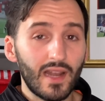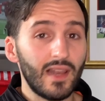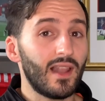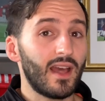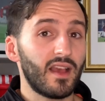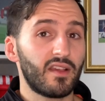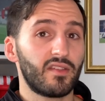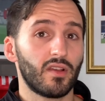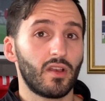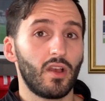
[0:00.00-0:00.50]

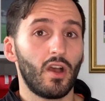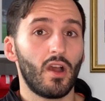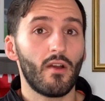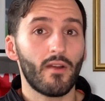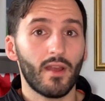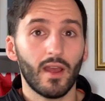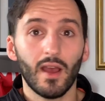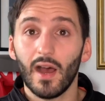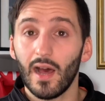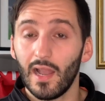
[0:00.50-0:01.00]
like
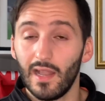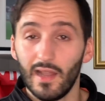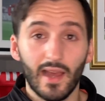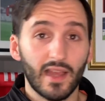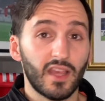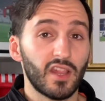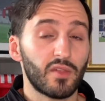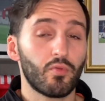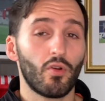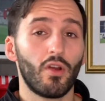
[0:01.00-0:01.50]
Zakaria, I
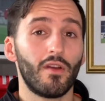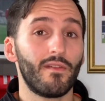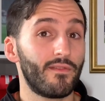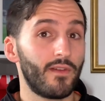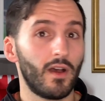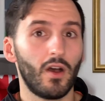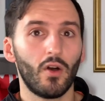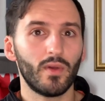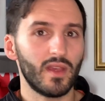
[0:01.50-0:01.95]
like his profile.